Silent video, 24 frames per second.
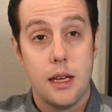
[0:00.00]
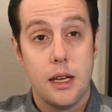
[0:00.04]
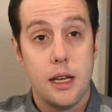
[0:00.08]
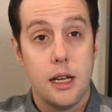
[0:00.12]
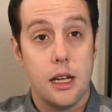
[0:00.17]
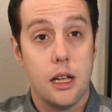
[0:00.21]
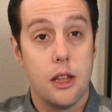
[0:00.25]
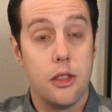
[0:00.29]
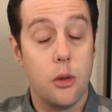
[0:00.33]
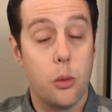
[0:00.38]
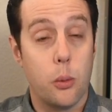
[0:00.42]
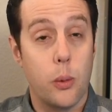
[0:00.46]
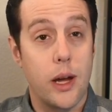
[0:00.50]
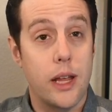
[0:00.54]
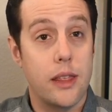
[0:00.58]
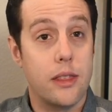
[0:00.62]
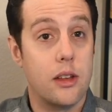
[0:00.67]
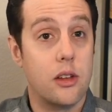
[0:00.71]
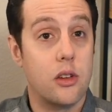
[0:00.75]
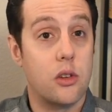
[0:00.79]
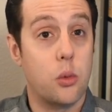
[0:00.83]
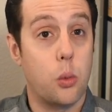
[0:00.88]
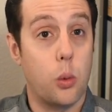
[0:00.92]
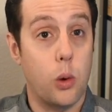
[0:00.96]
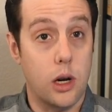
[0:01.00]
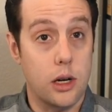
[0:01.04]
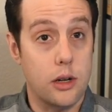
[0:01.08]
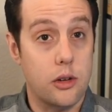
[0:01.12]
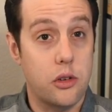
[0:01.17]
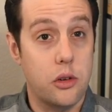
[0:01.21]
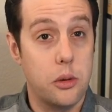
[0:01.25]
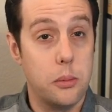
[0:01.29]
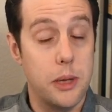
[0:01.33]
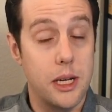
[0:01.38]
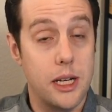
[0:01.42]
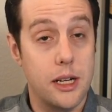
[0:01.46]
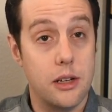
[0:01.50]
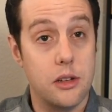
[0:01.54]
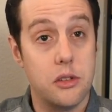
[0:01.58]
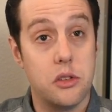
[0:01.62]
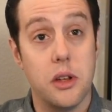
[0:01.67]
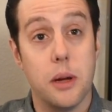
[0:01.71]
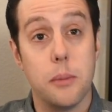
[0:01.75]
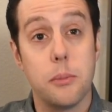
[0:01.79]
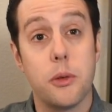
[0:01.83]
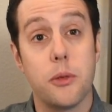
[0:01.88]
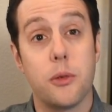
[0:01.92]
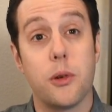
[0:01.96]
And the way this works, to be
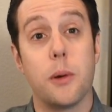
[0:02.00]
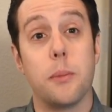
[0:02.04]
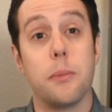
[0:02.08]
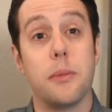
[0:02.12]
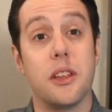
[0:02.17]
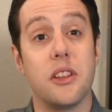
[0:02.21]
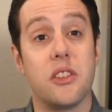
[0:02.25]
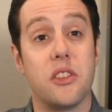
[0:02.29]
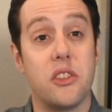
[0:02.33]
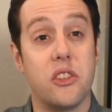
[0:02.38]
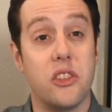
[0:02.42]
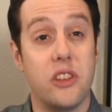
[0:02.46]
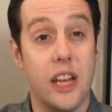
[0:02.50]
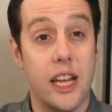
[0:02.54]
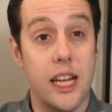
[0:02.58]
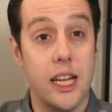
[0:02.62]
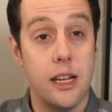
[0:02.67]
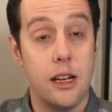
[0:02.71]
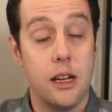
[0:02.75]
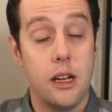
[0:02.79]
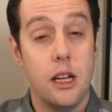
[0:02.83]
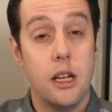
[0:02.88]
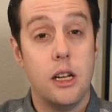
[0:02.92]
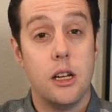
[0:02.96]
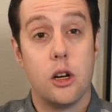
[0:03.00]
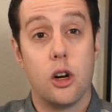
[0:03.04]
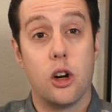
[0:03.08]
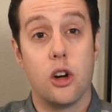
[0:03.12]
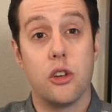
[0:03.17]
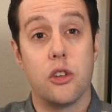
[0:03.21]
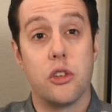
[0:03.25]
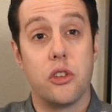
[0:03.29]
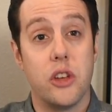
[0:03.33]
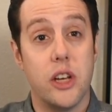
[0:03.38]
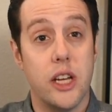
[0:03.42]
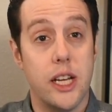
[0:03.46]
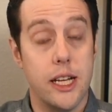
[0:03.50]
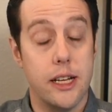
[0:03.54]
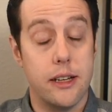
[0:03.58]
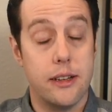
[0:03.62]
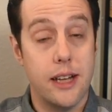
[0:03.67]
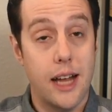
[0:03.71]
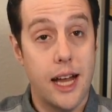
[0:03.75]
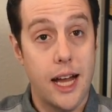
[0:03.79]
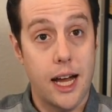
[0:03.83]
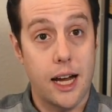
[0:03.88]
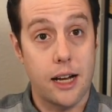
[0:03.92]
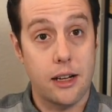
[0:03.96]
exempt from the state or city
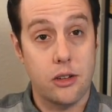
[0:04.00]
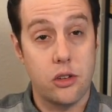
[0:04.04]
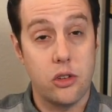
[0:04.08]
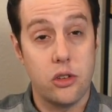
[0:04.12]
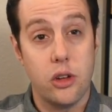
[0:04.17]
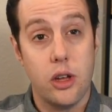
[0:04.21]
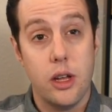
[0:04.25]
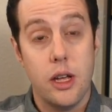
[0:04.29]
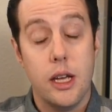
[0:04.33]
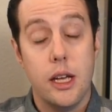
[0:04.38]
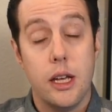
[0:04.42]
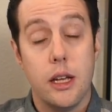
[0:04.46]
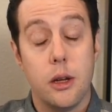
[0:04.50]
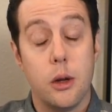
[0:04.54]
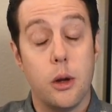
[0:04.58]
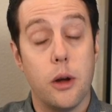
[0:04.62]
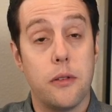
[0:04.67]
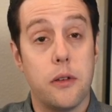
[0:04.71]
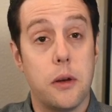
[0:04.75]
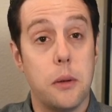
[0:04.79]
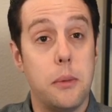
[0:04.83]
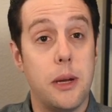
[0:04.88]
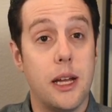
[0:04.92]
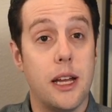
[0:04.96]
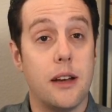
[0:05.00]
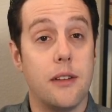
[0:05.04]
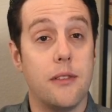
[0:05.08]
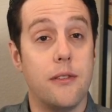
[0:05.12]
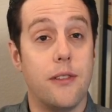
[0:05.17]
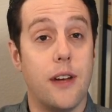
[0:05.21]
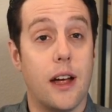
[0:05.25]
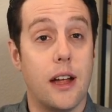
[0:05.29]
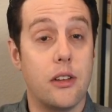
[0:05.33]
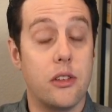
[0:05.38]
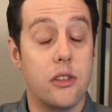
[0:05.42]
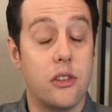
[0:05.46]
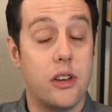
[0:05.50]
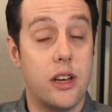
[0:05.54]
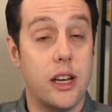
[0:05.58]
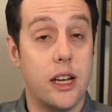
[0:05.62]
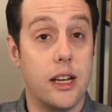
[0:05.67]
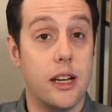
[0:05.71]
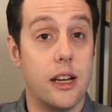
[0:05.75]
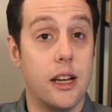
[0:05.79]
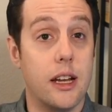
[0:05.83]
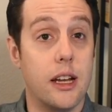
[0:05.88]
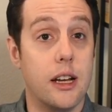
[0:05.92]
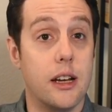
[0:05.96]
tax, you have to be
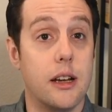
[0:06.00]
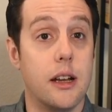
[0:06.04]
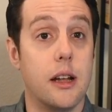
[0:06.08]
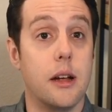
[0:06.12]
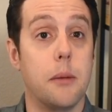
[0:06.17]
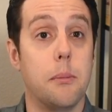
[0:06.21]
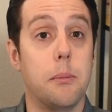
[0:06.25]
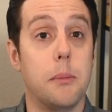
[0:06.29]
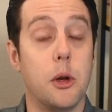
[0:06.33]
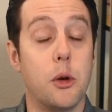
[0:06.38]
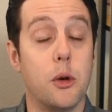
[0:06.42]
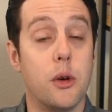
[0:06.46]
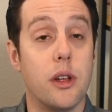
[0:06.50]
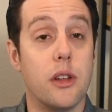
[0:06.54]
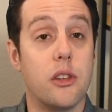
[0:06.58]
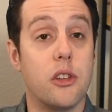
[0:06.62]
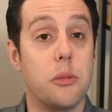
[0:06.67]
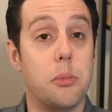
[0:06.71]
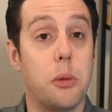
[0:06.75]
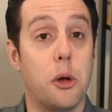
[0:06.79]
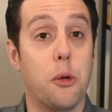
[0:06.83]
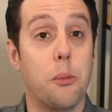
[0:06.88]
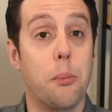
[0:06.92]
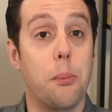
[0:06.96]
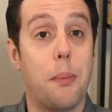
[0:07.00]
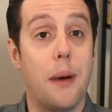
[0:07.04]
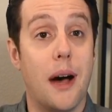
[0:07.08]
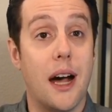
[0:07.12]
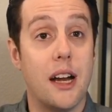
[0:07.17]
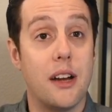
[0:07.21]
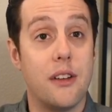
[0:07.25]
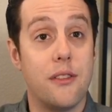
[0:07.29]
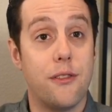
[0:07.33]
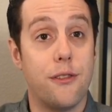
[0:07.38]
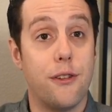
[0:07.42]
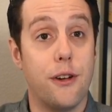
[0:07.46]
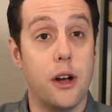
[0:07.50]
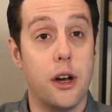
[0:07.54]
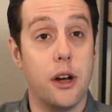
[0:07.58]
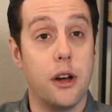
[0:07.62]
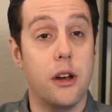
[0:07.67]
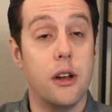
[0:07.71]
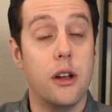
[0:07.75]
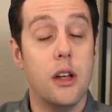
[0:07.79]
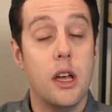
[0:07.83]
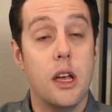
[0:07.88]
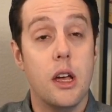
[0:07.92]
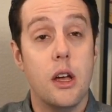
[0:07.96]
investing in a municipal bond
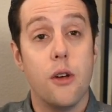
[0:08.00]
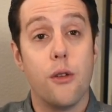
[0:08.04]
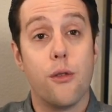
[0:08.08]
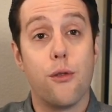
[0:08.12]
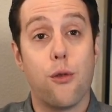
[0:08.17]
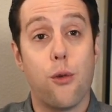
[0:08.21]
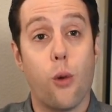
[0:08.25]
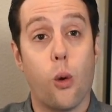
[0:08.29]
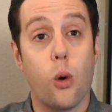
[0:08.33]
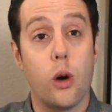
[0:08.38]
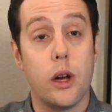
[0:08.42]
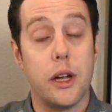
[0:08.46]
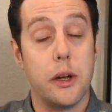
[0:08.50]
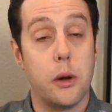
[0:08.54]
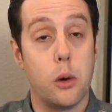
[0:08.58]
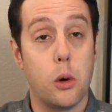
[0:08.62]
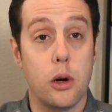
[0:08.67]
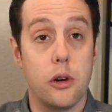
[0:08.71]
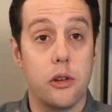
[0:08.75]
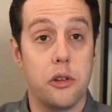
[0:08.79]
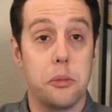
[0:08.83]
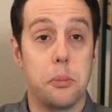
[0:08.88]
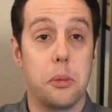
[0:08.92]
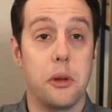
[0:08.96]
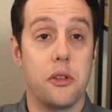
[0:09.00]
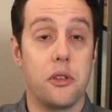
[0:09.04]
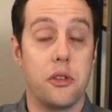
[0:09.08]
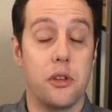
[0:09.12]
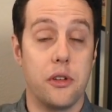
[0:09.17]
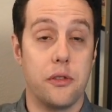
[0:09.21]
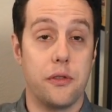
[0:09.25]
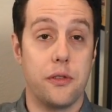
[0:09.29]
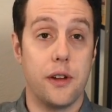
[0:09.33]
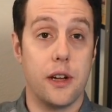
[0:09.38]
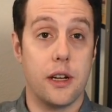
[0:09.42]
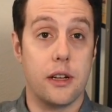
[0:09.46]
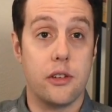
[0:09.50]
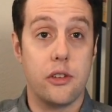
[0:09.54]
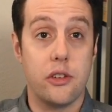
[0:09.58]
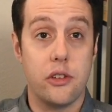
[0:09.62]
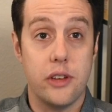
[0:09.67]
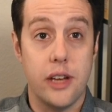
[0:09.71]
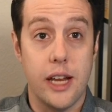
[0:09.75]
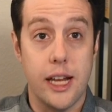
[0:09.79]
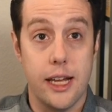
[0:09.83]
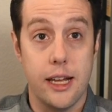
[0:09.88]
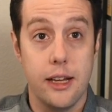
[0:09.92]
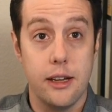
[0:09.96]
fund for your specific
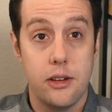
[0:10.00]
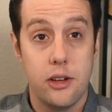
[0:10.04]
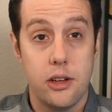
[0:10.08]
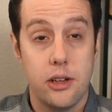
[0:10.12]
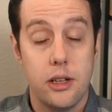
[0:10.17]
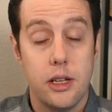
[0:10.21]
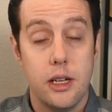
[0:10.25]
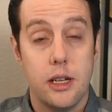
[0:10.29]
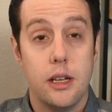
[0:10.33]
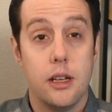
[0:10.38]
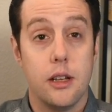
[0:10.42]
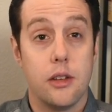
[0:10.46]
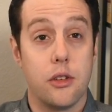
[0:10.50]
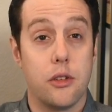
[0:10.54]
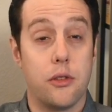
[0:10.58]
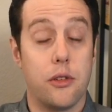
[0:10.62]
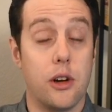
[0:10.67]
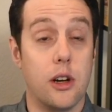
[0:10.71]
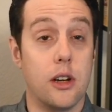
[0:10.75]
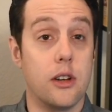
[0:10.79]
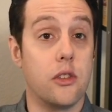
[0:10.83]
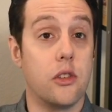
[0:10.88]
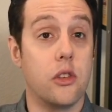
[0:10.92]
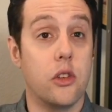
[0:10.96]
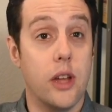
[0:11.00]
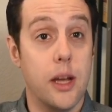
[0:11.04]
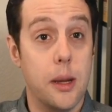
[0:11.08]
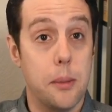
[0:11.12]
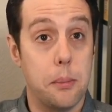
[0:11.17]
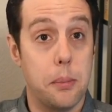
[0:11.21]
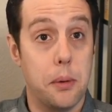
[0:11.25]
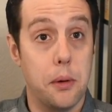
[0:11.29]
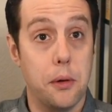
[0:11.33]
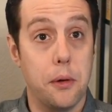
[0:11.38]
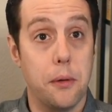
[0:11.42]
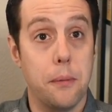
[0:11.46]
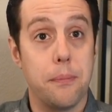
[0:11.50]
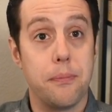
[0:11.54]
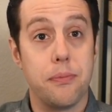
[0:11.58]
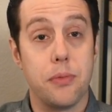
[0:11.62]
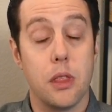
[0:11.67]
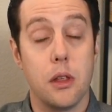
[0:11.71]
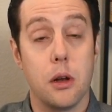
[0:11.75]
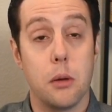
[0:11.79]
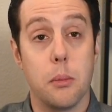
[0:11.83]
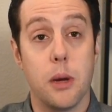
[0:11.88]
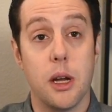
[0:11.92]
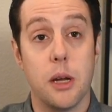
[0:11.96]
state. So for example,
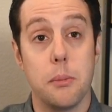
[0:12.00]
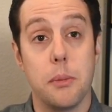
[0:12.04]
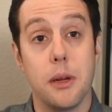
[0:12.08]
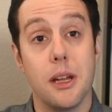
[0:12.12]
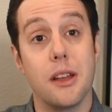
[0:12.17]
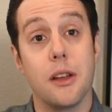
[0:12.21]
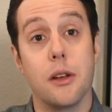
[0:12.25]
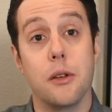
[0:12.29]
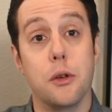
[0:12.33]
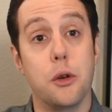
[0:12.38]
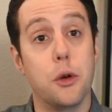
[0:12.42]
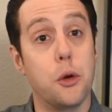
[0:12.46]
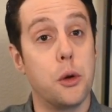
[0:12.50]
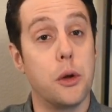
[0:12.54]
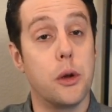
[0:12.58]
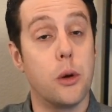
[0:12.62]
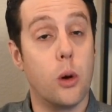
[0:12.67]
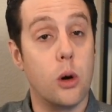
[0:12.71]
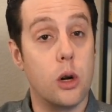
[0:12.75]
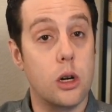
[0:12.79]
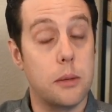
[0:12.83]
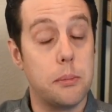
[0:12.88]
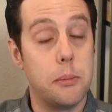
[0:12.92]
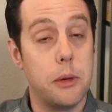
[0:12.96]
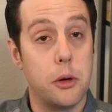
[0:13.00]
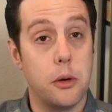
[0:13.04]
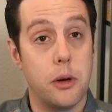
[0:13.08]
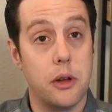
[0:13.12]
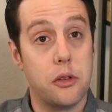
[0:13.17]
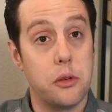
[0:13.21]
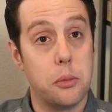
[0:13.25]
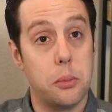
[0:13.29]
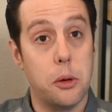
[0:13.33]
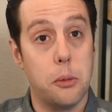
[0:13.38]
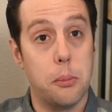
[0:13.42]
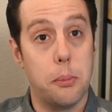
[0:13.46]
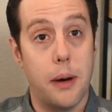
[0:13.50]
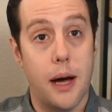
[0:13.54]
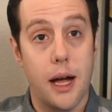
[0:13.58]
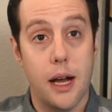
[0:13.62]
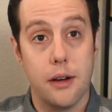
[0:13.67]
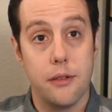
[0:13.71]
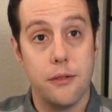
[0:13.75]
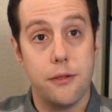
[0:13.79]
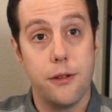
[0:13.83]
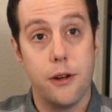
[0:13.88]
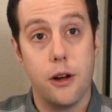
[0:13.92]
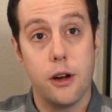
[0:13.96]
there might be a New York municipal
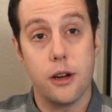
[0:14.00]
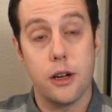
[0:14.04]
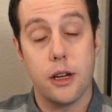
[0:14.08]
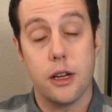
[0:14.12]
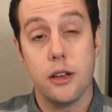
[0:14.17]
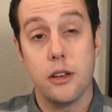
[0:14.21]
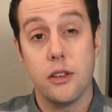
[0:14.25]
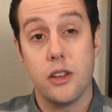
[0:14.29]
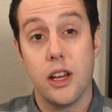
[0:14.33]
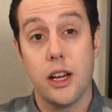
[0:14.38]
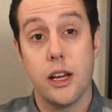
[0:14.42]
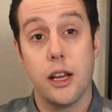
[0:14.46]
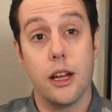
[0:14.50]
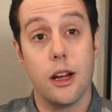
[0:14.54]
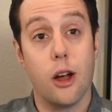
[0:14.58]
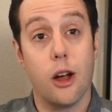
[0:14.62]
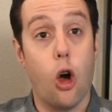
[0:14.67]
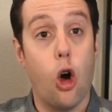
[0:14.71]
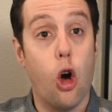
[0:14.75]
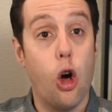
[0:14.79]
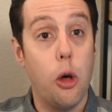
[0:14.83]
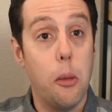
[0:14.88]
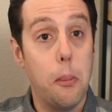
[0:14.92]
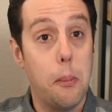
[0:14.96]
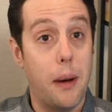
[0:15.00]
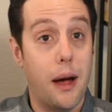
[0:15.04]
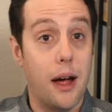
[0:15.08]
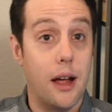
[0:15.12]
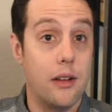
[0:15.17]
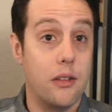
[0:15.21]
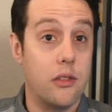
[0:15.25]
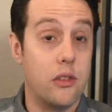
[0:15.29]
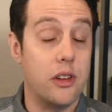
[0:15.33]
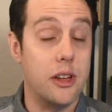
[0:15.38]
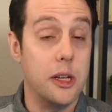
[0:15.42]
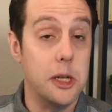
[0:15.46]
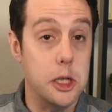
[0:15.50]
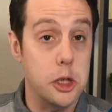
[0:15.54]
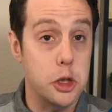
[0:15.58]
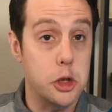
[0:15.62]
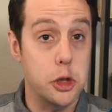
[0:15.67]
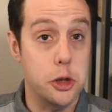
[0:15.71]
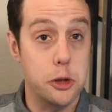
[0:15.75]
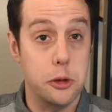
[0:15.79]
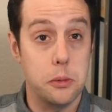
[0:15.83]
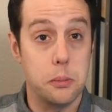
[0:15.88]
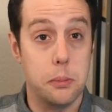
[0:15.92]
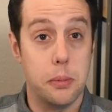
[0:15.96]
bond fund containing all bonds
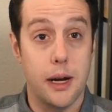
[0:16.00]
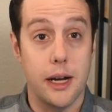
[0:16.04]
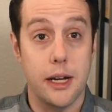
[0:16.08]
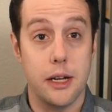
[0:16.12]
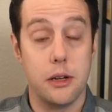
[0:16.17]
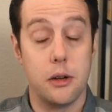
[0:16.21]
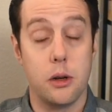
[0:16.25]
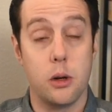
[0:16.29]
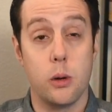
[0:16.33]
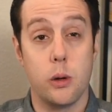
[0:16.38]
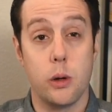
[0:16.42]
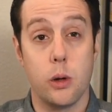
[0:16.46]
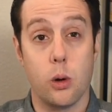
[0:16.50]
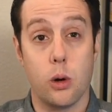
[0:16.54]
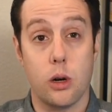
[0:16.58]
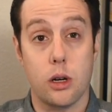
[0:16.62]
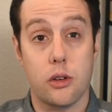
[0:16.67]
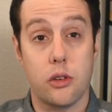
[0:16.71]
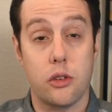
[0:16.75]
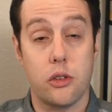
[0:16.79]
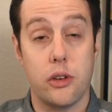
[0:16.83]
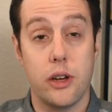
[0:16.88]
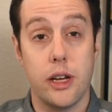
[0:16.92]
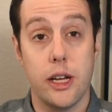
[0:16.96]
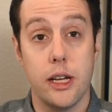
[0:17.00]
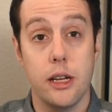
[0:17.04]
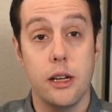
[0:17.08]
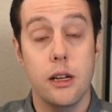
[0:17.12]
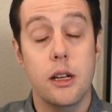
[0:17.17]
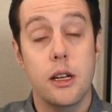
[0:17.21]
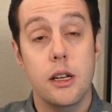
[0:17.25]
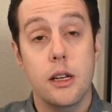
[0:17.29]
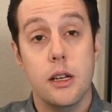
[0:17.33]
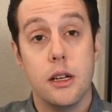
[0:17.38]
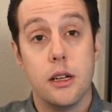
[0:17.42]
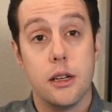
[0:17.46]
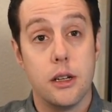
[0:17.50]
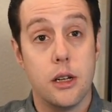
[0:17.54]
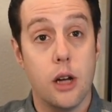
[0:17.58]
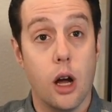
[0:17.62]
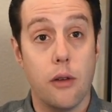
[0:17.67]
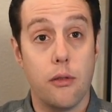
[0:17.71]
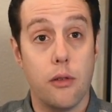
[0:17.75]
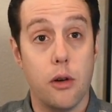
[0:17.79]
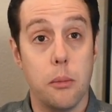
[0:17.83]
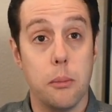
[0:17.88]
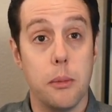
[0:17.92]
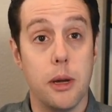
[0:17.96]
issued by New York state
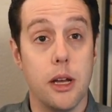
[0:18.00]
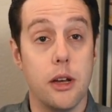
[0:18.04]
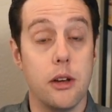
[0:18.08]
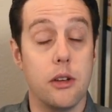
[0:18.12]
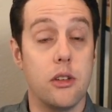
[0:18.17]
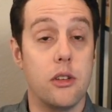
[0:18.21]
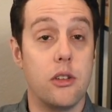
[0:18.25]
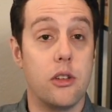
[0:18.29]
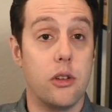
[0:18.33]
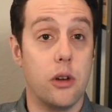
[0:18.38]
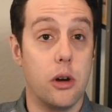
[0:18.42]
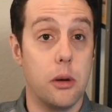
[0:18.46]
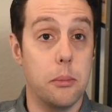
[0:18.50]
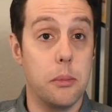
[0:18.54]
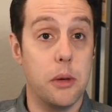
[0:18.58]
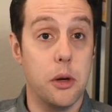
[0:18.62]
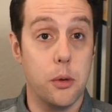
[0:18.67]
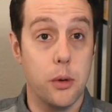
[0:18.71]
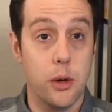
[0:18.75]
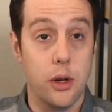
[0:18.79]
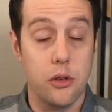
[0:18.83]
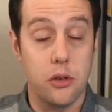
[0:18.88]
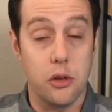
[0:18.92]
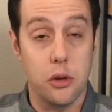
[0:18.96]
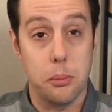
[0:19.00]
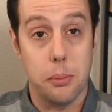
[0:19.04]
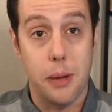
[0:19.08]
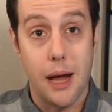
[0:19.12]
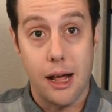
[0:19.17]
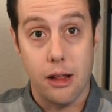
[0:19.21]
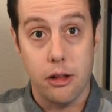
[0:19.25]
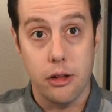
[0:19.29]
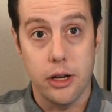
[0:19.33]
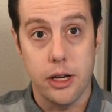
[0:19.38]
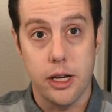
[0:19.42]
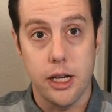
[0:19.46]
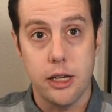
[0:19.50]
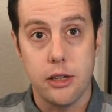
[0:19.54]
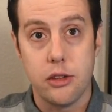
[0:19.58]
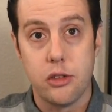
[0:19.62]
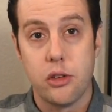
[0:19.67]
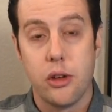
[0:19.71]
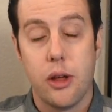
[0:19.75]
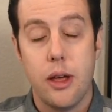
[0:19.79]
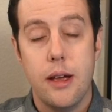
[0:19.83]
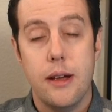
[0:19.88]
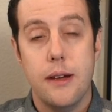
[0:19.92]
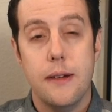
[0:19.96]
governments or municipalities.